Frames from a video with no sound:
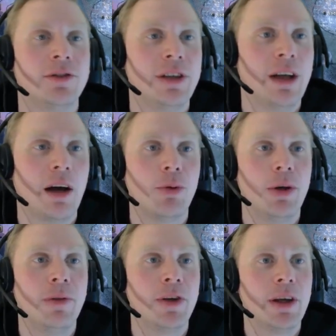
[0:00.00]
see how you
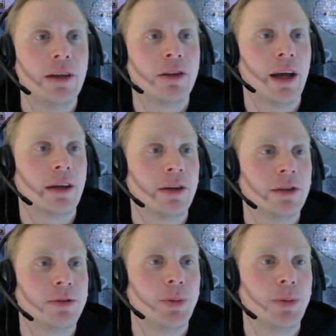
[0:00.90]
even get tactics.